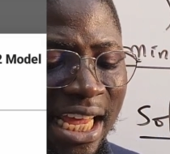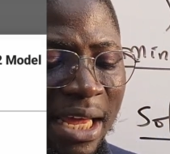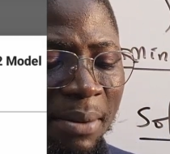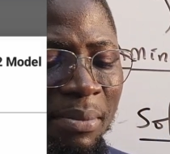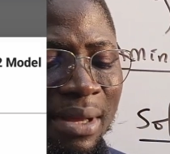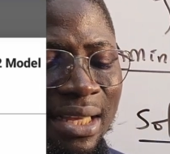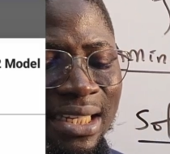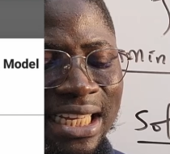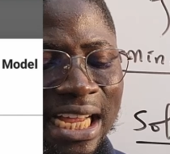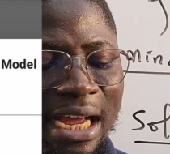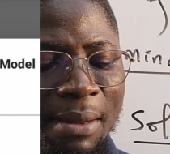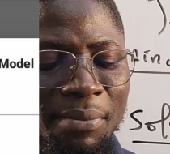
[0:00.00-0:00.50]

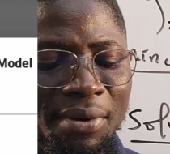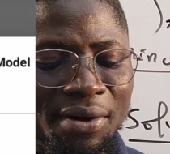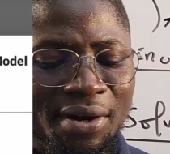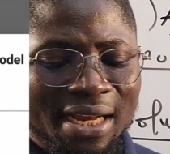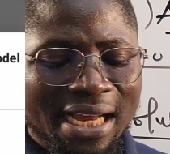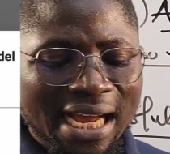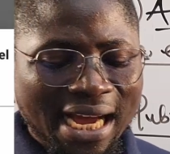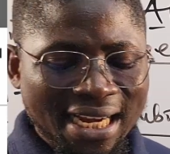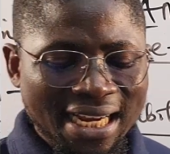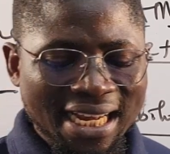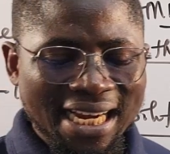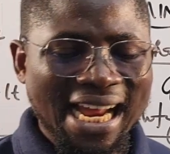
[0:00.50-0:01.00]
amines can be
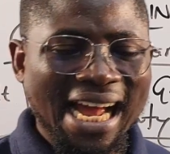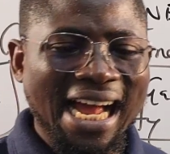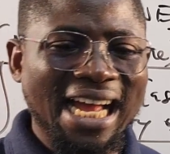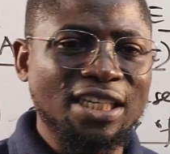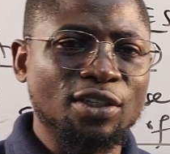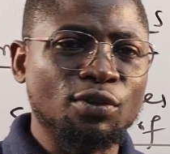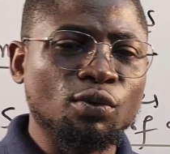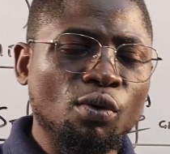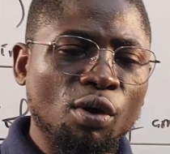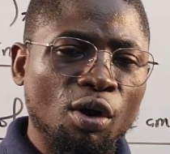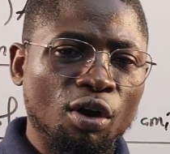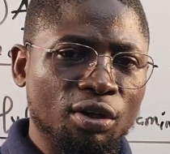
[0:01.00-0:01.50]
regarded
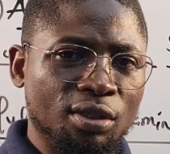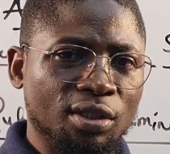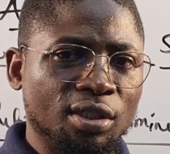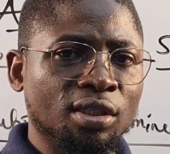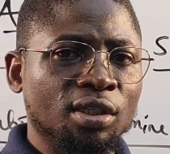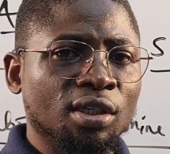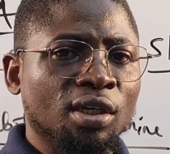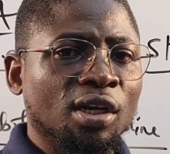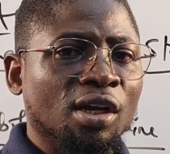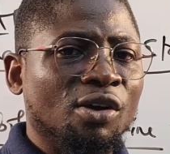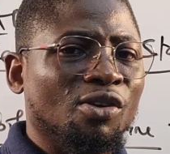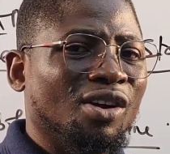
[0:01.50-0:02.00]
as what?
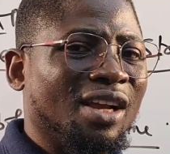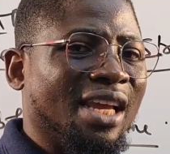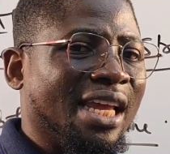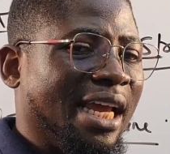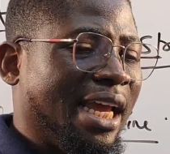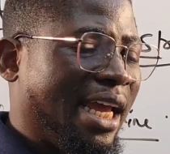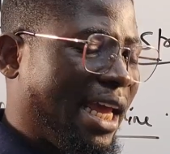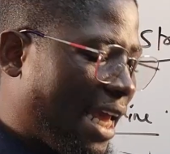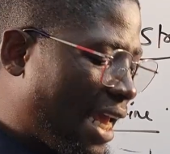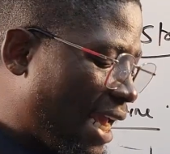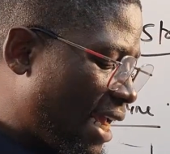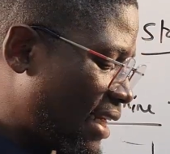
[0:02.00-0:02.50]

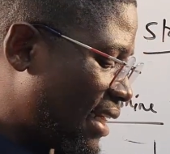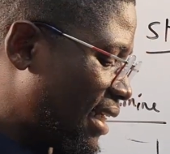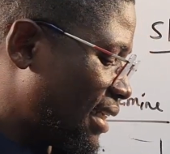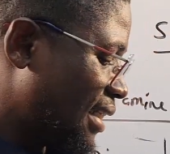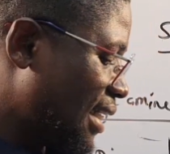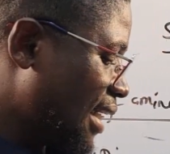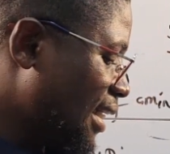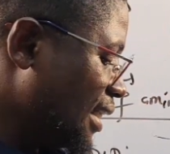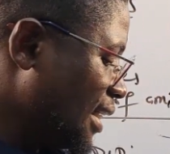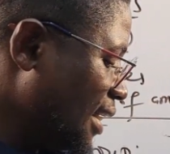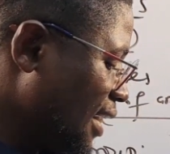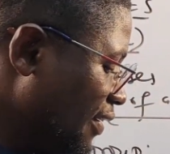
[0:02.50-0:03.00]
Okay, A, they
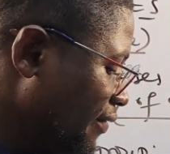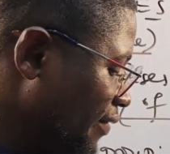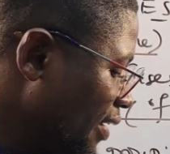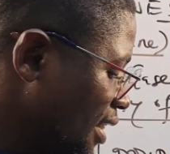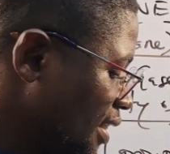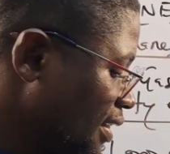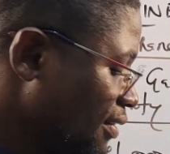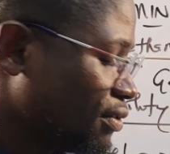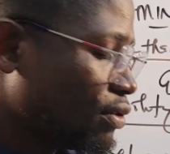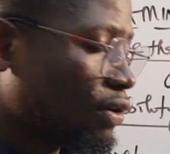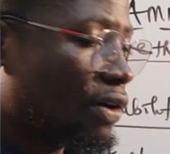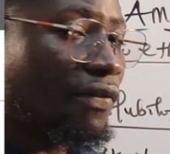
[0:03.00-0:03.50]
say
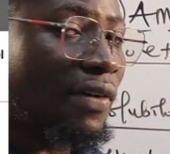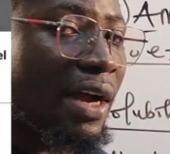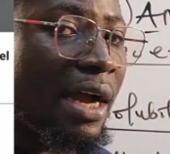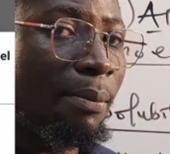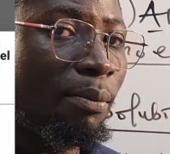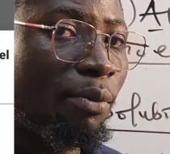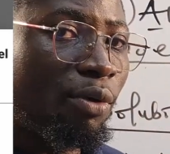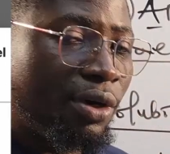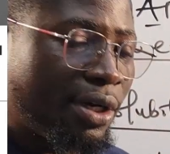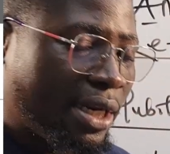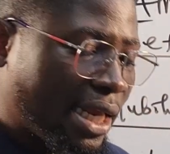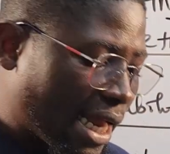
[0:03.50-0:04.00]
derivatives of
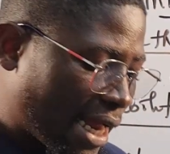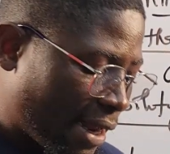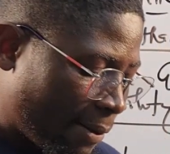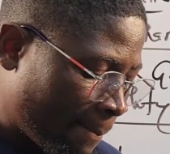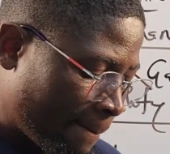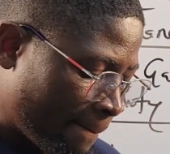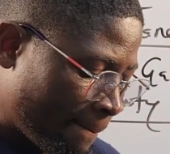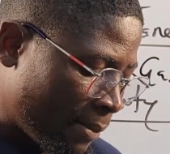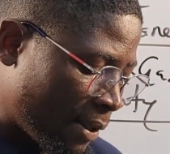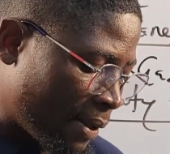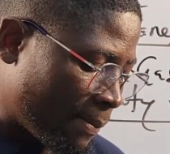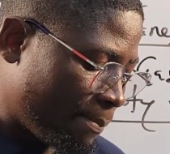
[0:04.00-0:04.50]
ammonia,
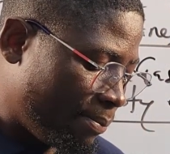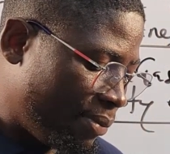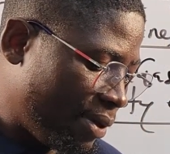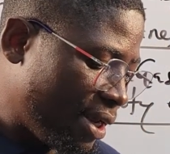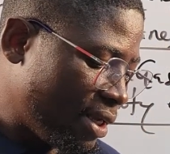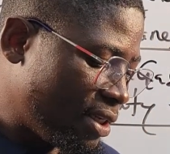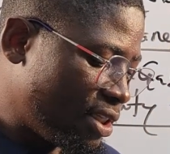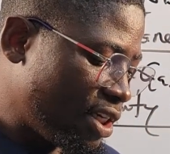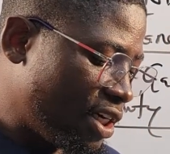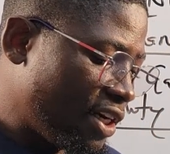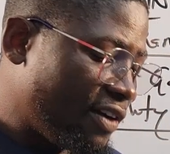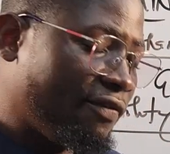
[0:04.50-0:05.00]

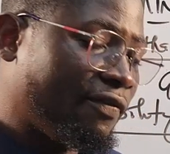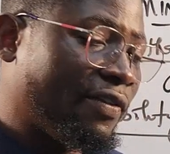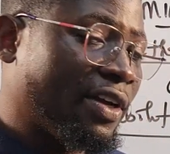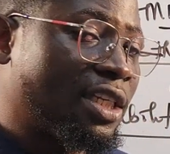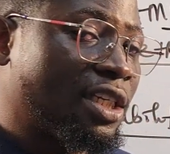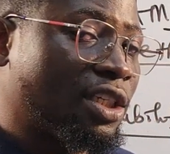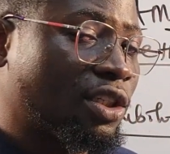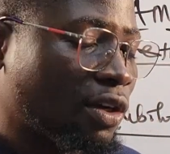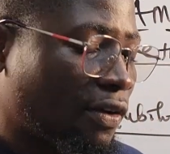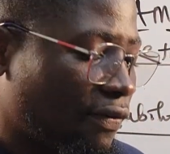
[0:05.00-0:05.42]
B, derivatives